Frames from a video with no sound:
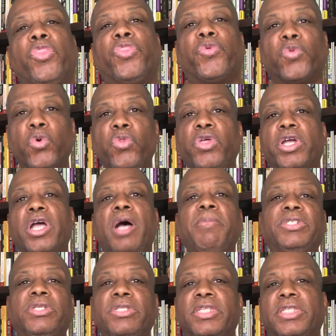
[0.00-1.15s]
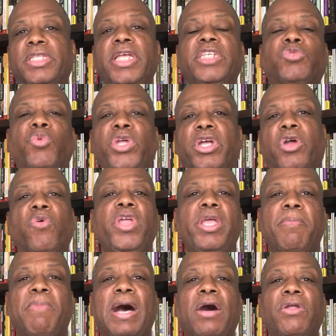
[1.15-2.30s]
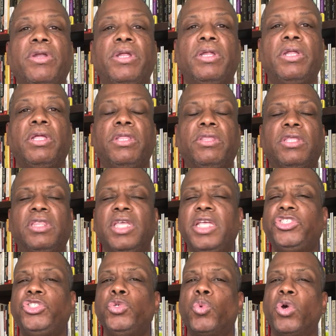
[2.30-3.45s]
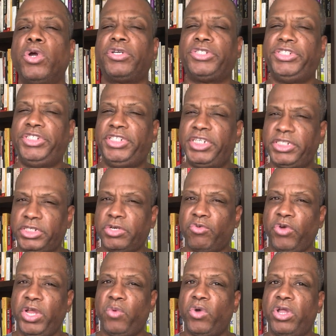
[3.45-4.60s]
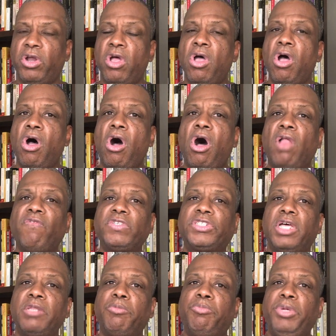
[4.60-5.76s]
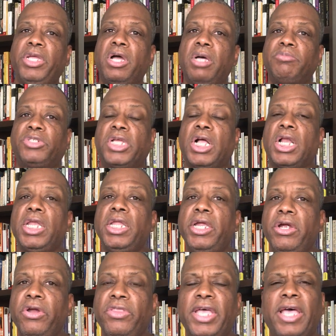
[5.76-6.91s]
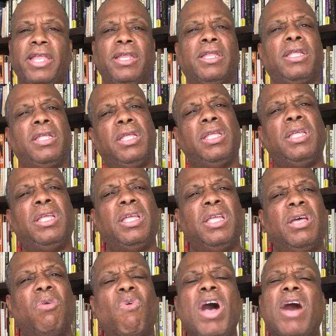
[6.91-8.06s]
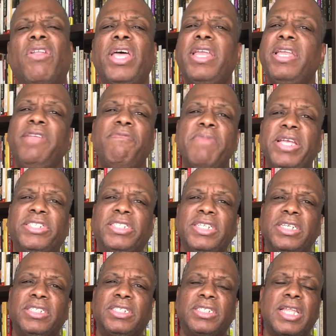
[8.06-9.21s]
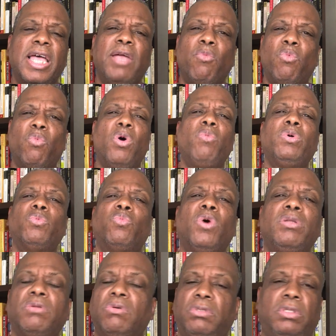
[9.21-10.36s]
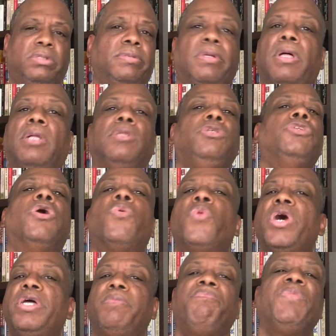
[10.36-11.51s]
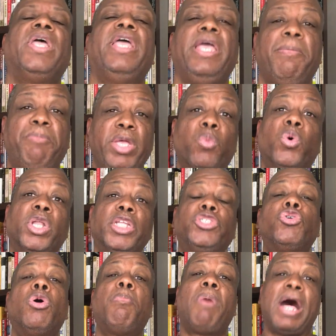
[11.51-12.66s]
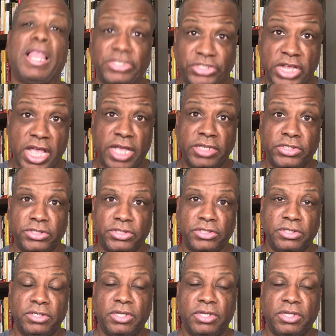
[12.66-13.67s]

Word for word: through the coming to the things we agree about, the things you were disagreeing with, all of a sudden becomes clear that wow, that didn't even make sense. It's like what what you know what? And be willing to apologize